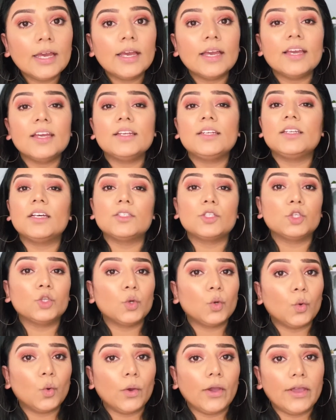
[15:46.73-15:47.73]
It doesn't
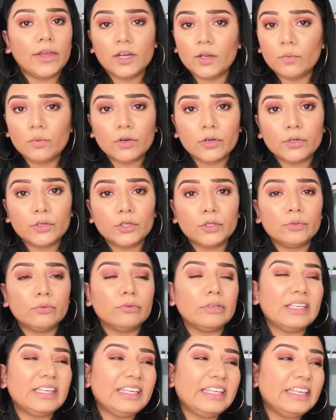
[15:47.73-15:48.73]
go anywhere. You
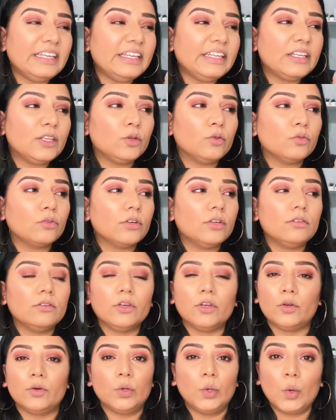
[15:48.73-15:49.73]
eat, you're
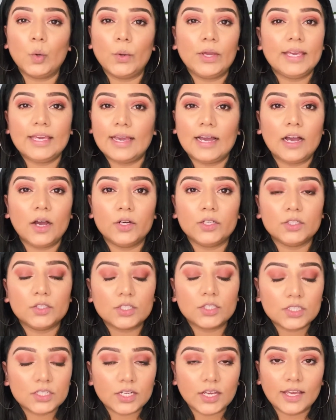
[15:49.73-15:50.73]
going out, you're
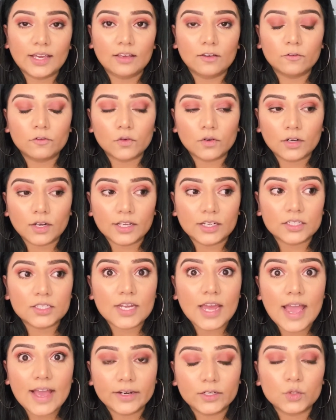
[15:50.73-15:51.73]
staying for like
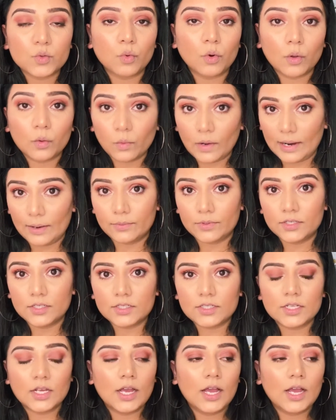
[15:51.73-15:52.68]
10-12 hours.